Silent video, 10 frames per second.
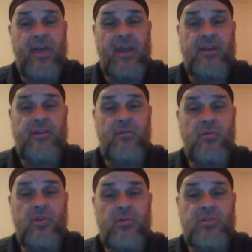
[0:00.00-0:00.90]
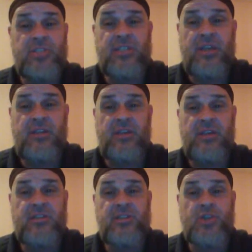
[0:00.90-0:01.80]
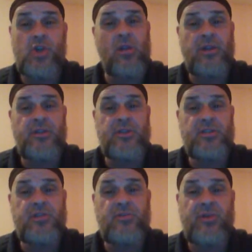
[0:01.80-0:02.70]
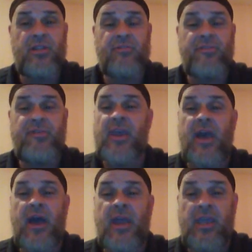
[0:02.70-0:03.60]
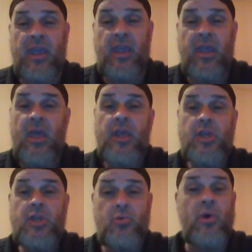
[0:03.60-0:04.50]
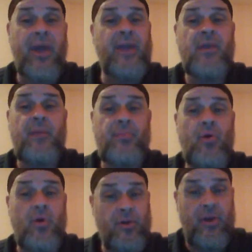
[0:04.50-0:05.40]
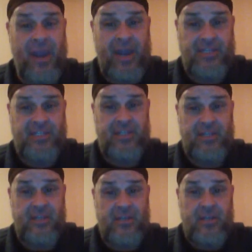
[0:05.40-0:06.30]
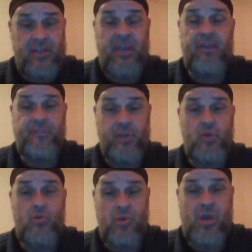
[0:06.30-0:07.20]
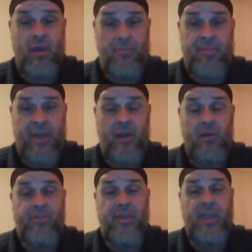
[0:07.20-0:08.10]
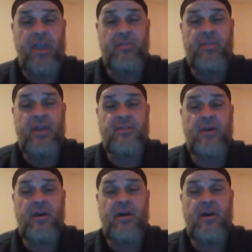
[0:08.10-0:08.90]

that you see these charlatans doing the fake aiki, you will end up on your ass if you come there thinking that